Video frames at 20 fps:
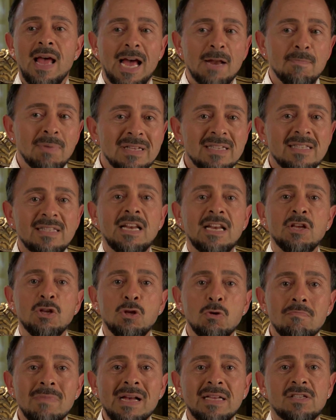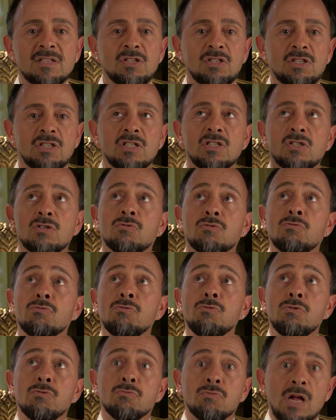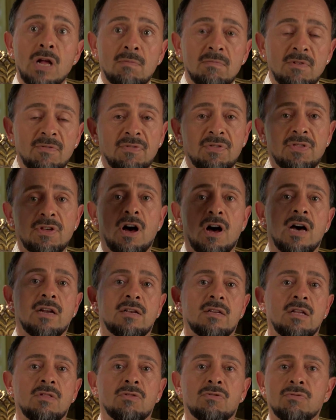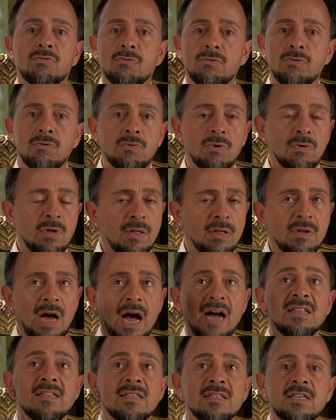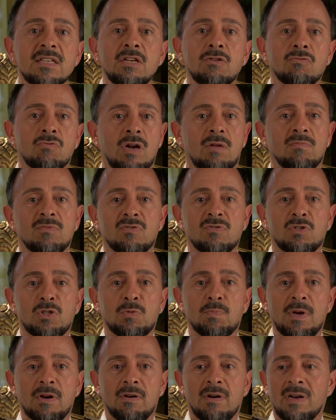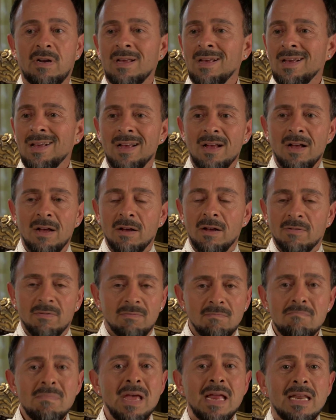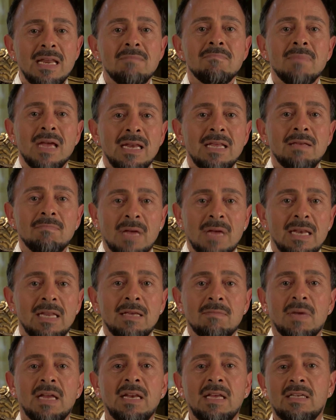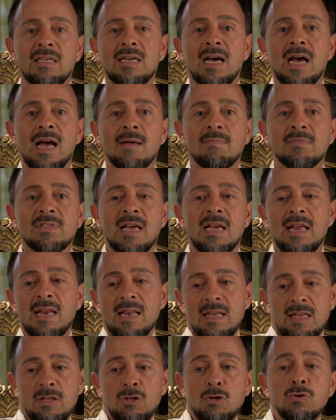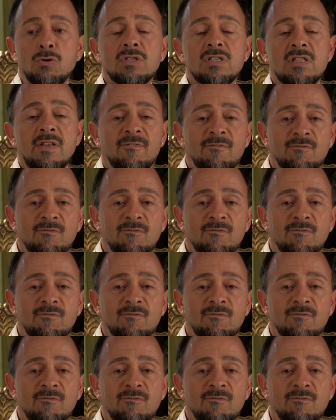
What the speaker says: had been sending you messages through the realm of thought and through the unseen realms of spirit many times, and use the